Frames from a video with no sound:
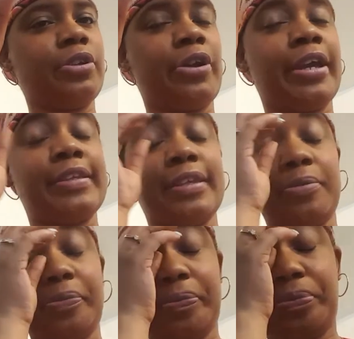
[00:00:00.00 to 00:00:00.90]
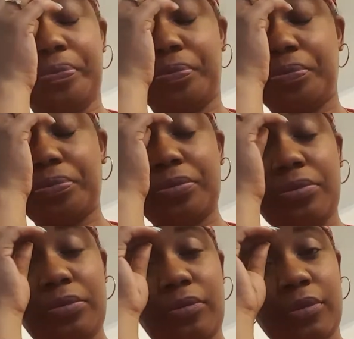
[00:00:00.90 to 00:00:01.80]
Crazy.
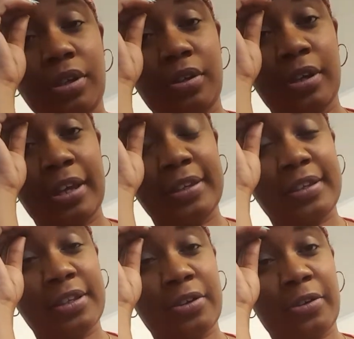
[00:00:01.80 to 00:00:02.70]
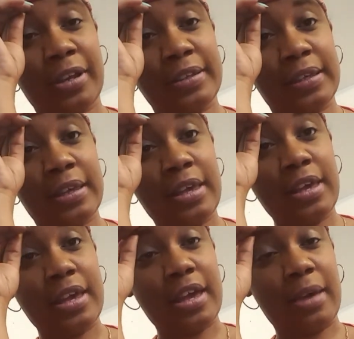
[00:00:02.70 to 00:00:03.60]
Oh my god, it's so crazy.
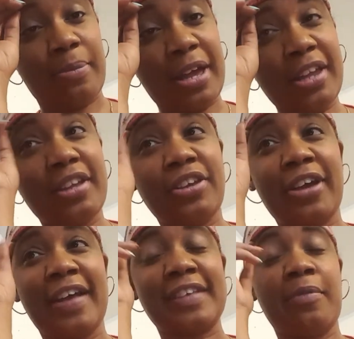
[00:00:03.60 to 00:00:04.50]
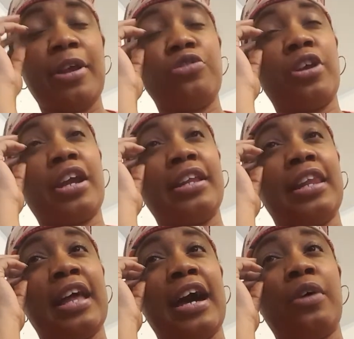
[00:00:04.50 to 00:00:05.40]
But you guys, I've been drinking
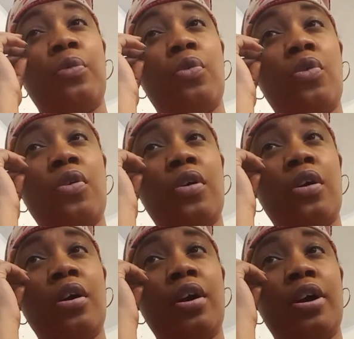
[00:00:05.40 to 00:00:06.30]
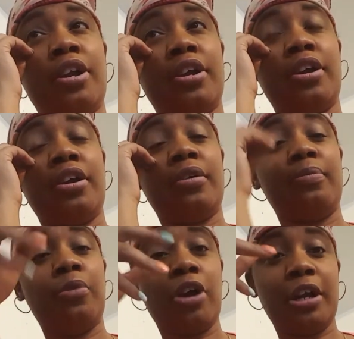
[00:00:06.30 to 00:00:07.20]
a lot of water,
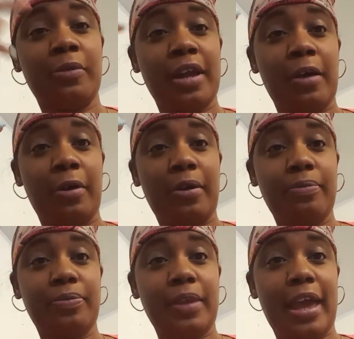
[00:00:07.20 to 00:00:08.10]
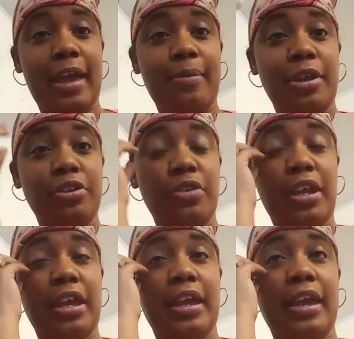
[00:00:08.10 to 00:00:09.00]
more than what I have been
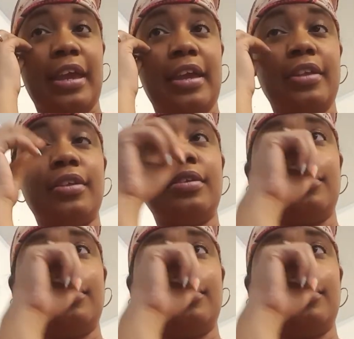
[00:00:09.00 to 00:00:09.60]
drinking, and